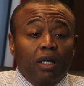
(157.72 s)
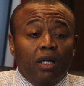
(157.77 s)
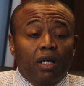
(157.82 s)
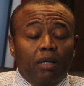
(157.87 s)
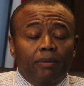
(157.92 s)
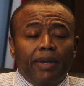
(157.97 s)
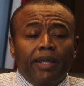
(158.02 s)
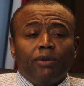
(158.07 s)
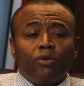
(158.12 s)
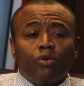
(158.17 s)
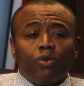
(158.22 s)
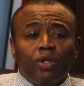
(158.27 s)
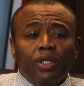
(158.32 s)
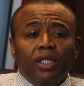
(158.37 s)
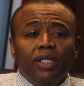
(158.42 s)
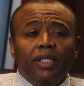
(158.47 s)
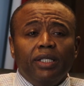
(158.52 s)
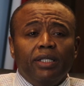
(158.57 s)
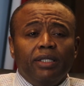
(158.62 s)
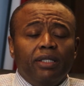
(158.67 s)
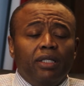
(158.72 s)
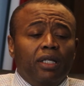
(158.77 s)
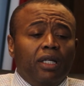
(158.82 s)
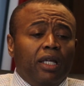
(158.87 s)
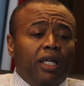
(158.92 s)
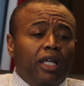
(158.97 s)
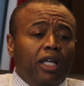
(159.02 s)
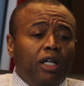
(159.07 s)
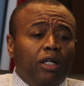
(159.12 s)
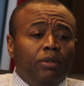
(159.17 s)
and really
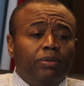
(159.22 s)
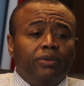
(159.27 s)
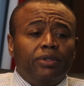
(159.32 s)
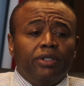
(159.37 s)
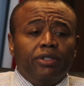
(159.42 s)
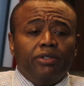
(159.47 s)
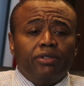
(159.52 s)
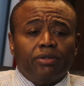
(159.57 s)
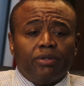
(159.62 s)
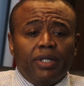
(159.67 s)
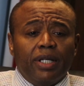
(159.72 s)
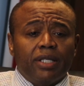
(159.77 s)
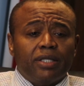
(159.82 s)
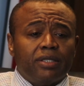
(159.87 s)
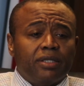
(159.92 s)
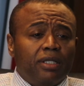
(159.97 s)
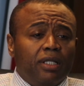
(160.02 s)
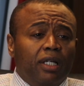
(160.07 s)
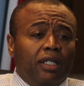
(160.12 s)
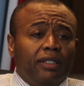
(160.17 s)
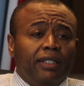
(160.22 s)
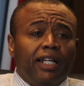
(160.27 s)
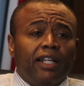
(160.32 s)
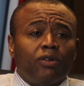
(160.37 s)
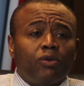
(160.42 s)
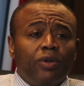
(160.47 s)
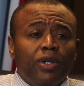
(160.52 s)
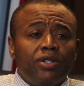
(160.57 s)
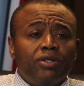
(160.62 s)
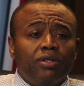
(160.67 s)
helped address a lot
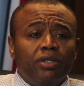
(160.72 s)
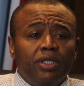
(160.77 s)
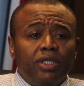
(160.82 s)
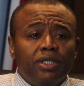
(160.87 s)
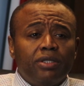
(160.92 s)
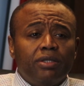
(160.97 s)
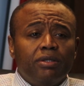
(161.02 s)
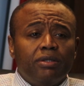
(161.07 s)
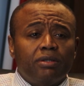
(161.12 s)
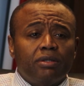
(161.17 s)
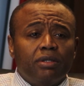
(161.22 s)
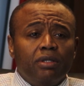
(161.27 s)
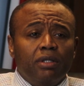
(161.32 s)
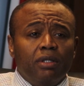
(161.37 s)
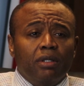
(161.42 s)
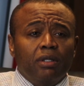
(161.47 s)
of racial issues.